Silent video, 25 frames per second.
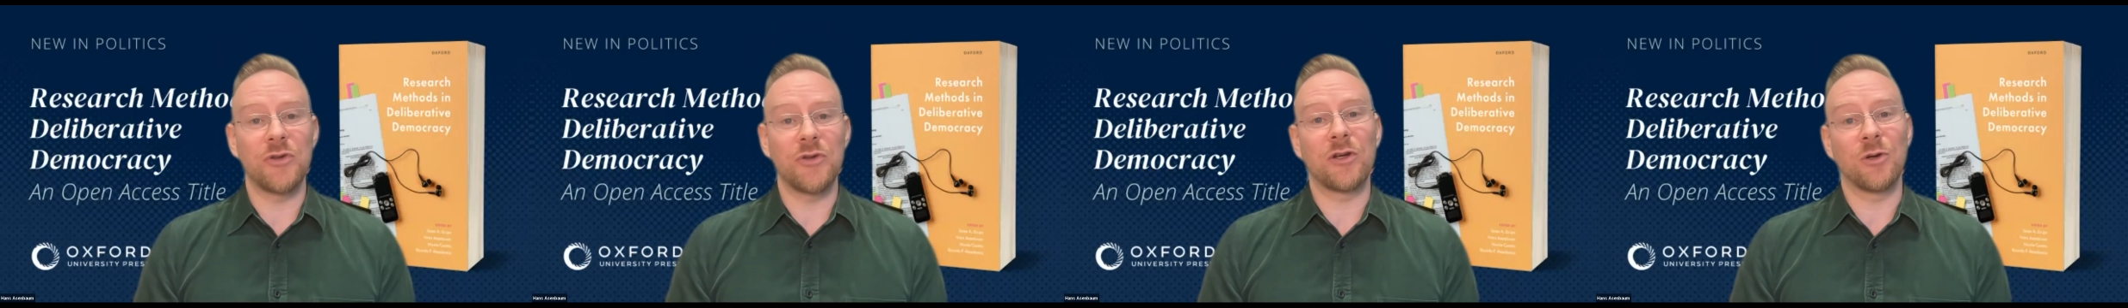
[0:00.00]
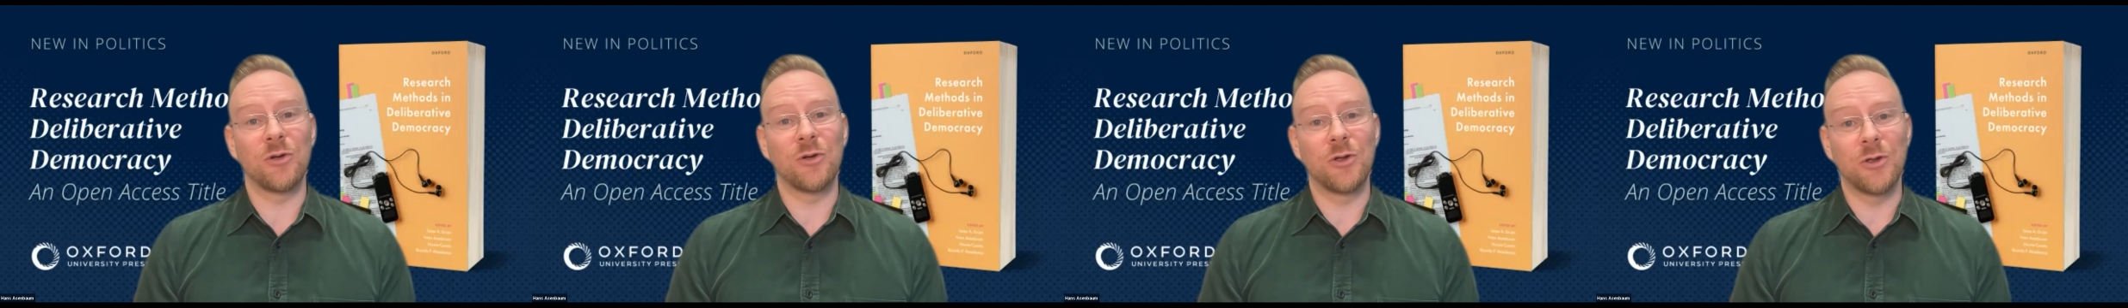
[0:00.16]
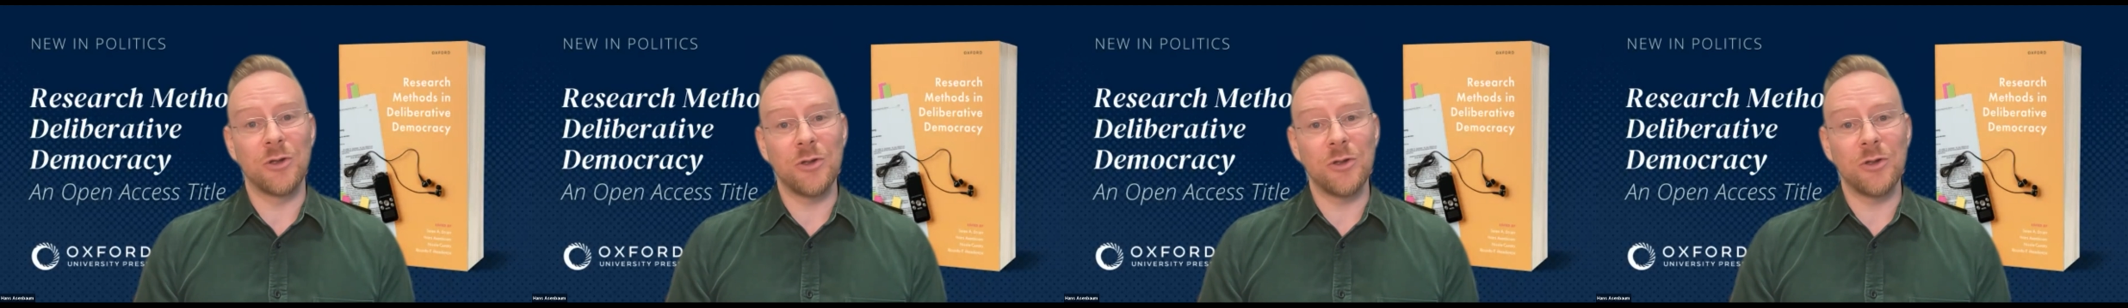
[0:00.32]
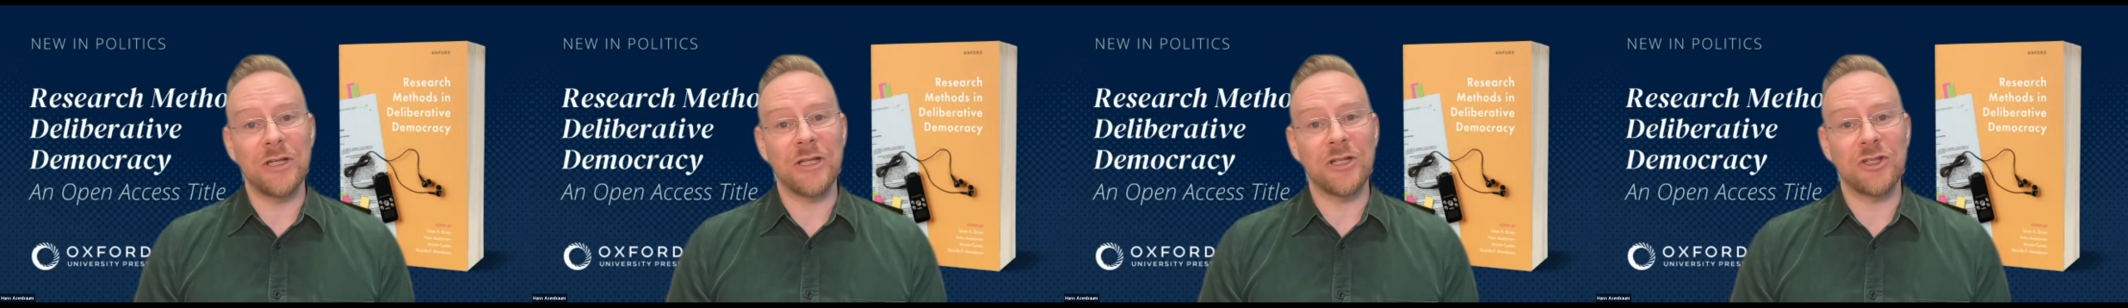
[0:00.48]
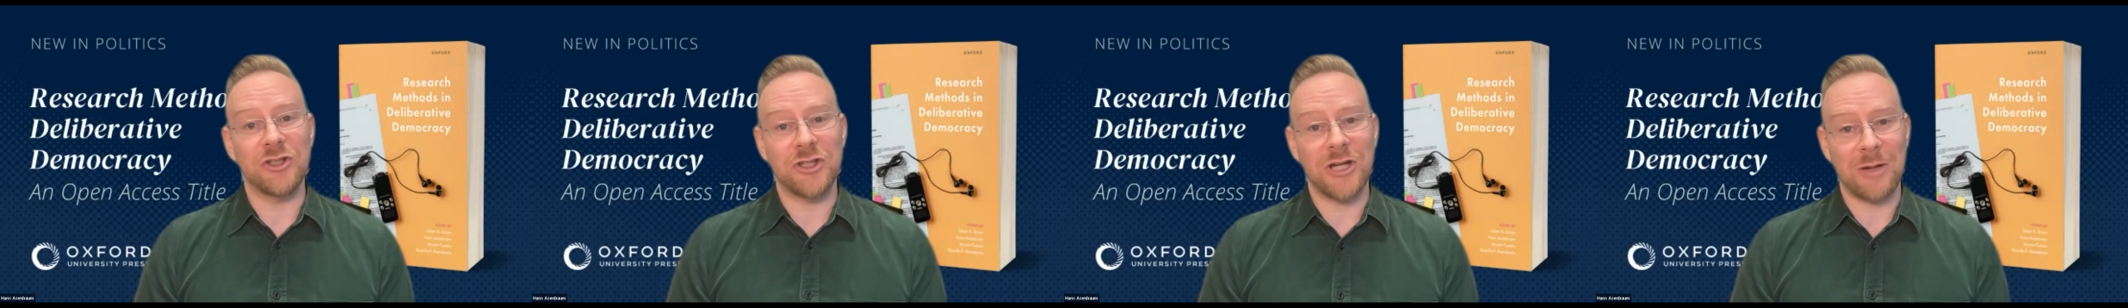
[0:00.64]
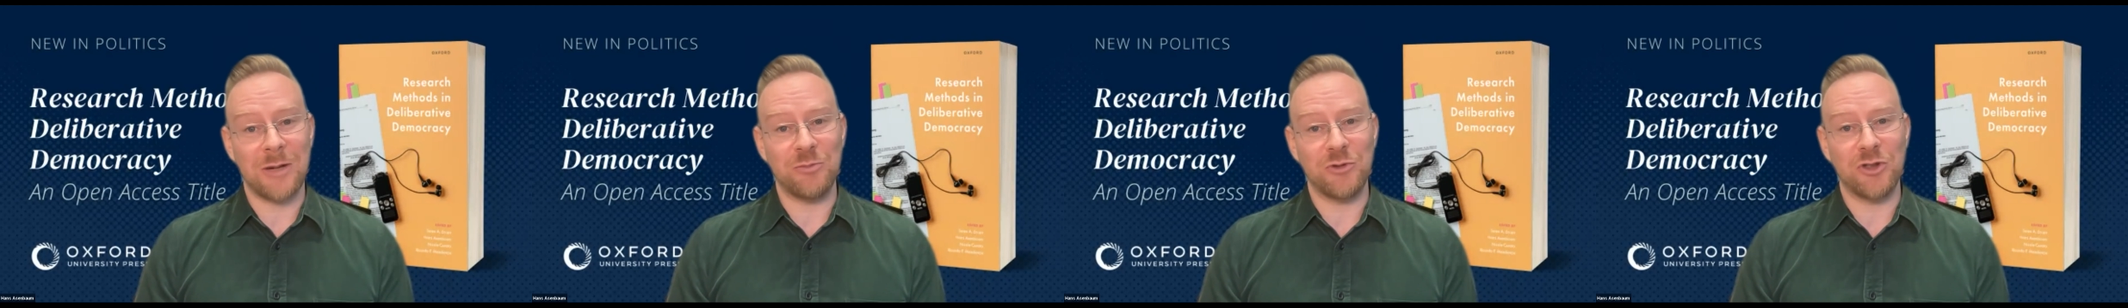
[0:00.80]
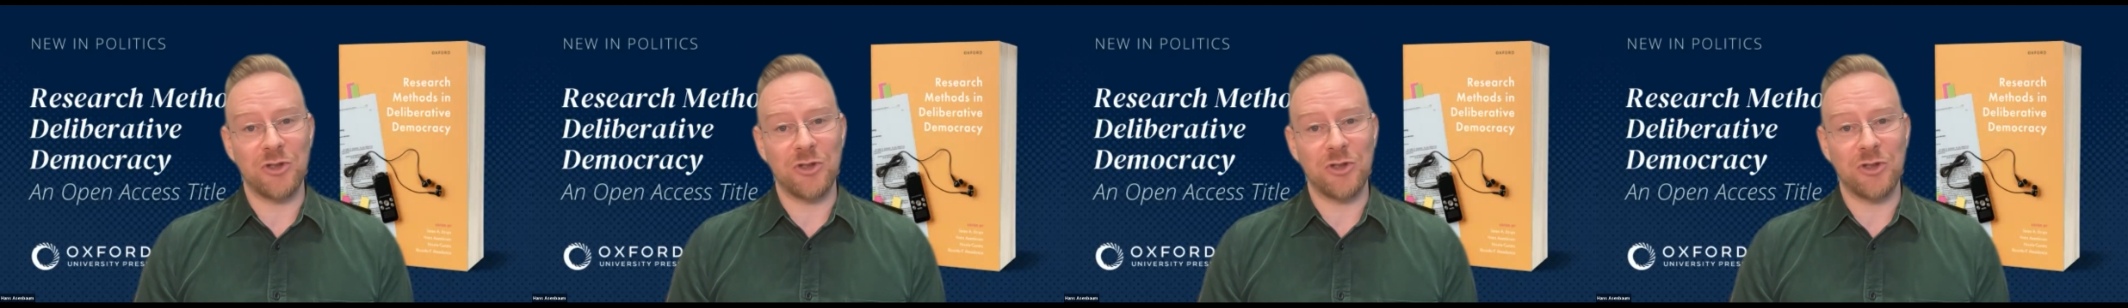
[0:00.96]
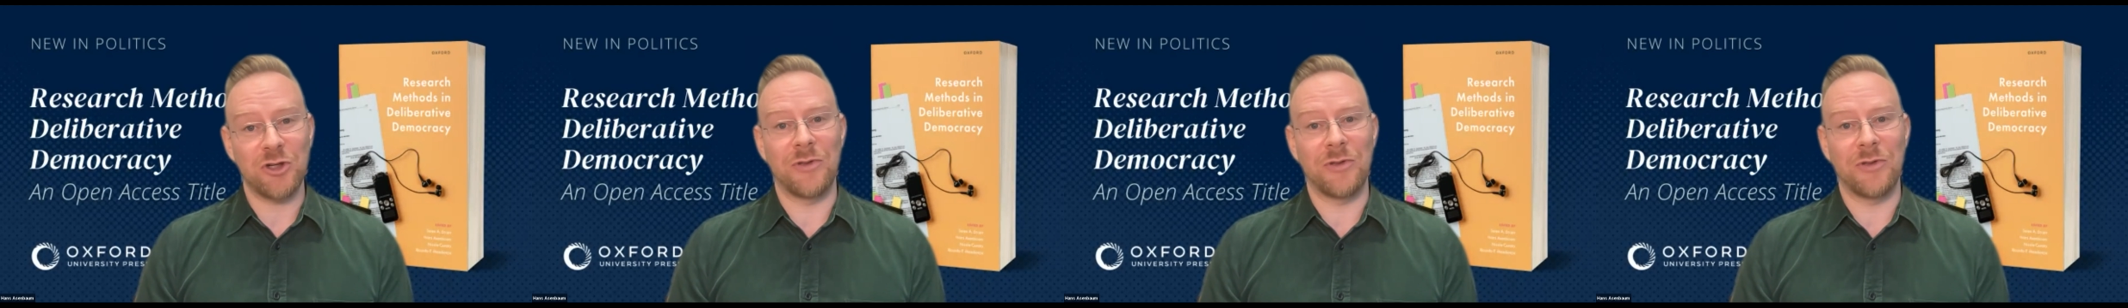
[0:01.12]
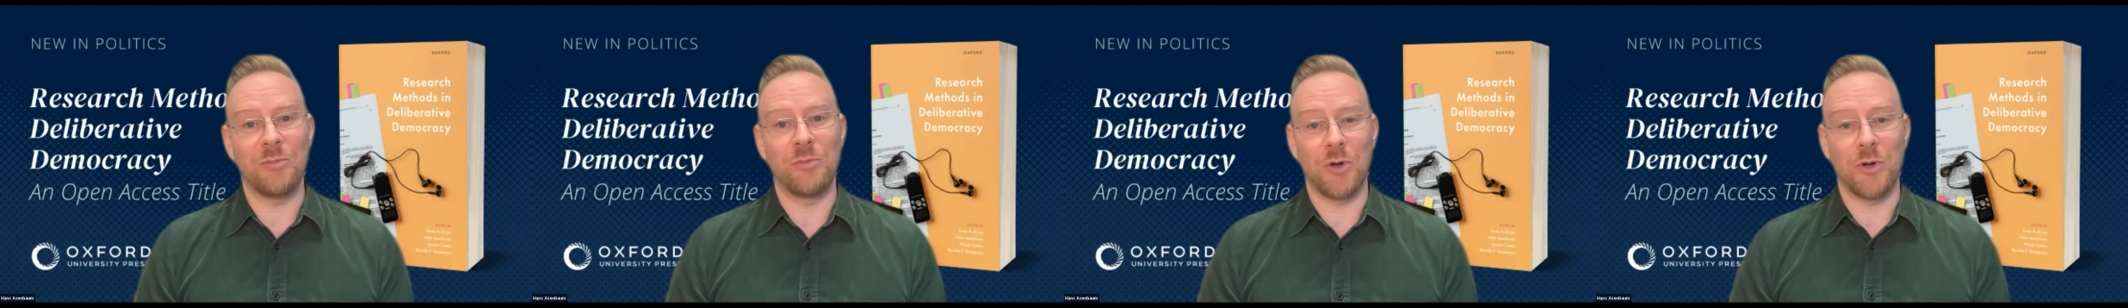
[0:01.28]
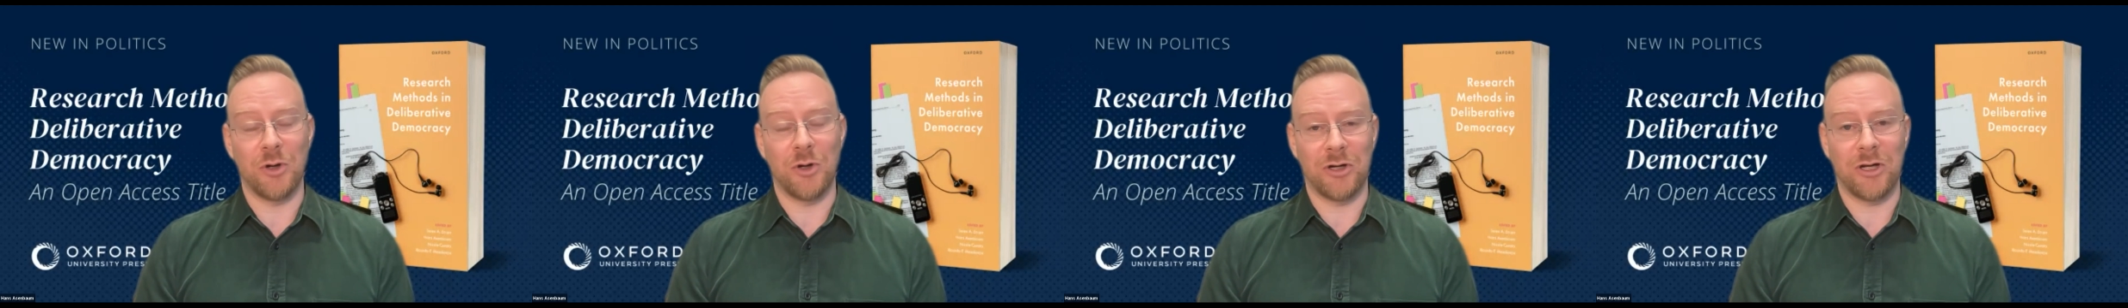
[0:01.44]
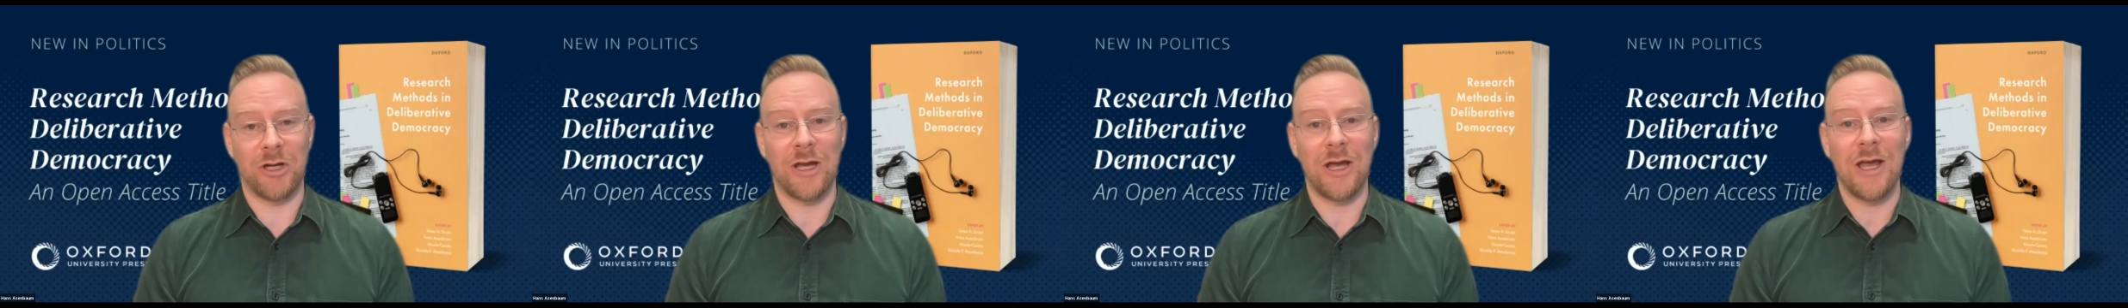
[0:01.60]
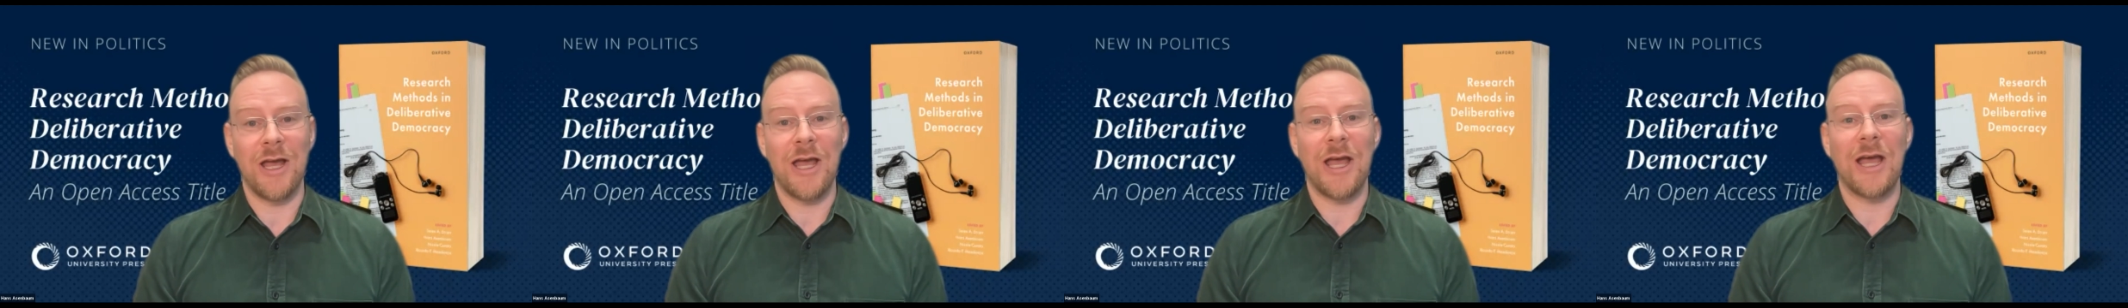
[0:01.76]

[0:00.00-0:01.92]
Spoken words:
concluding chapter of the book.